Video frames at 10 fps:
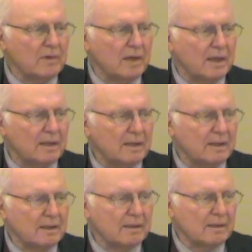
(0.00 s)
God,
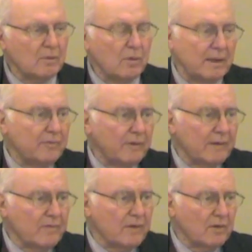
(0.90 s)
or if there
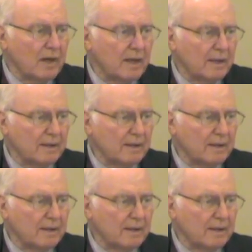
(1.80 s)
is no God.